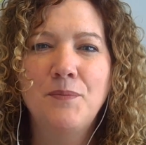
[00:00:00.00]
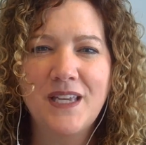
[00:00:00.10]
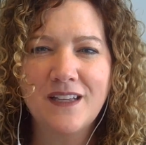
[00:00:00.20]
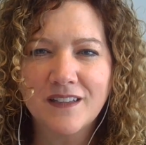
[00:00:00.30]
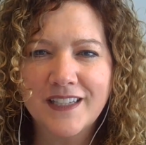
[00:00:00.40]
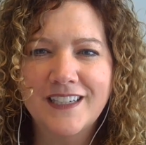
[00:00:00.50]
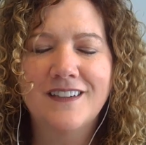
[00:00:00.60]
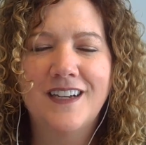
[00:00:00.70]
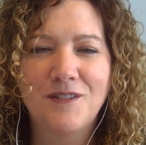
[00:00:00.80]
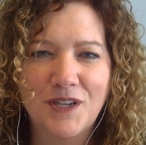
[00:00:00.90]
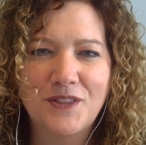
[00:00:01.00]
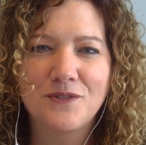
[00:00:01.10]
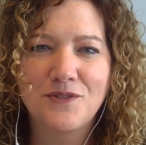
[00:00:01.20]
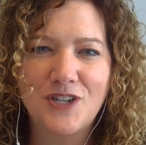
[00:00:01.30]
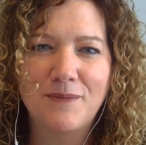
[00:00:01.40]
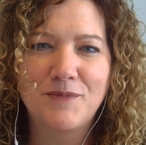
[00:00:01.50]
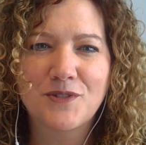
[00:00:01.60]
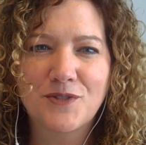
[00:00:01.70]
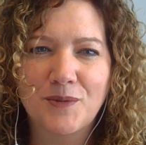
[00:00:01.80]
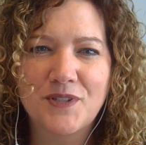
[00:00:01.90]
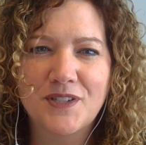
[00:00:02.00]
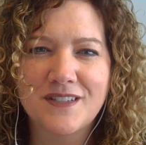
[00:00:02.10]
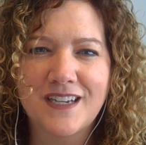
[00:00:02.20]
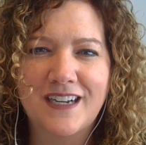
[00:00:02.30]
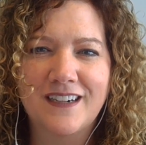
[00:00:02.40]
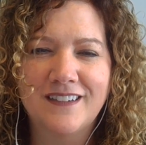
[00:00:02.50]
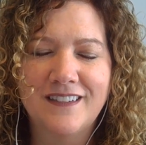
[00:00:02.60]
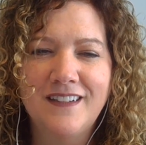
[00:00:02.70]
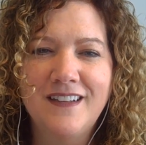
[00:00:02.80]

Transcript: be clear on what those job descriptions are.